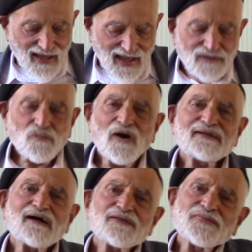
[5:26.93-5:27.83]
And why
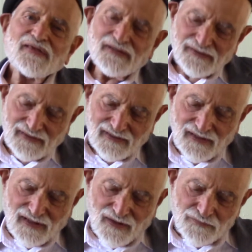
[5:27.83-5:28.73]
not then
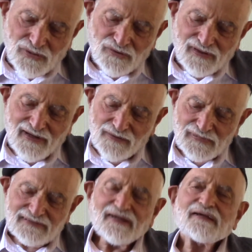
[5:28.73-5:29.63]
proclaim a
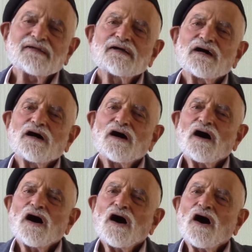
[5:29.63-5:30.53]
day
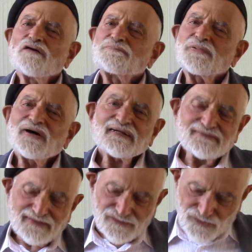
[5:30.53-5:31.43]
of
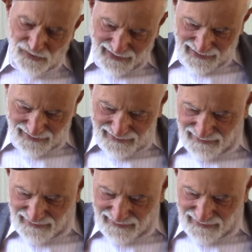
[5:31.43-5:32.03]
planting trees?